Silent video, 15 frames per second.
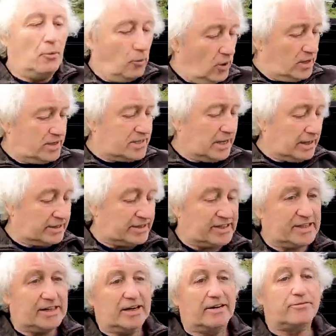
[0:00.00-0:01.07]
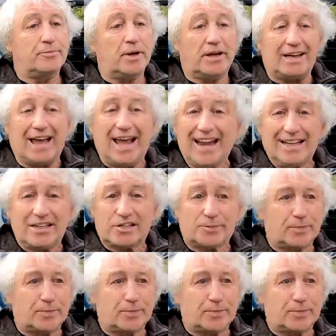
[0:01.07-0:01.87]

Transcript: one touch of the button at any